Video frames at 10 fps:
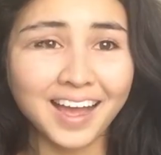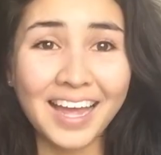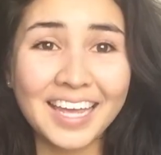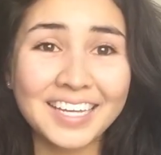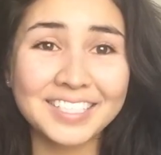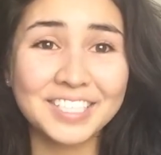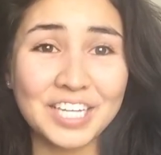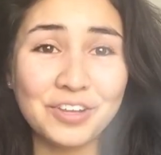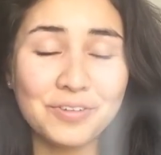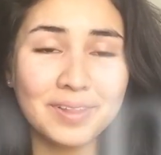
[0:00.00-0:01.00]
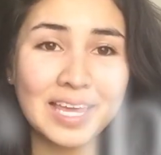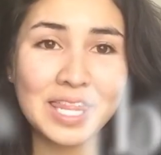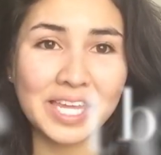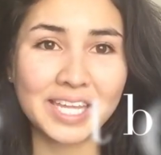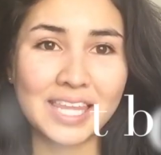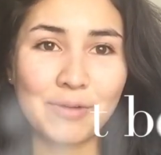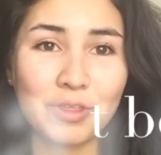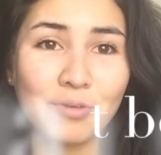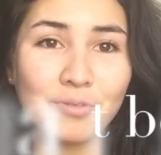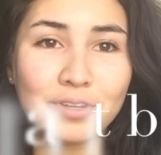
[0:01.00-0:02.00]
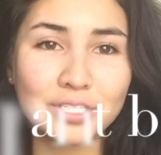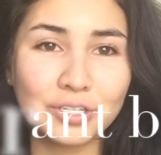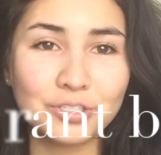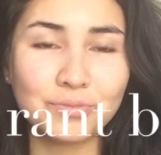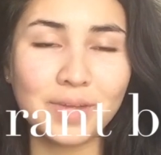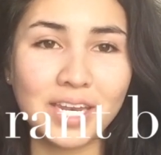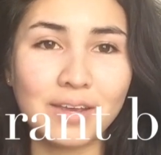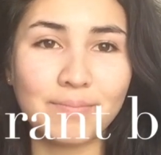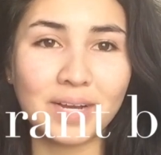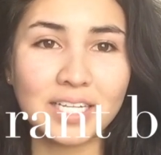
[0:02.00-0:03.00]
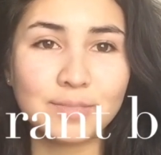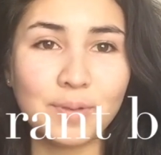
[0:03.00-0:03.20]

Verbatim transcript: I genuinely think that with all the social media buzz,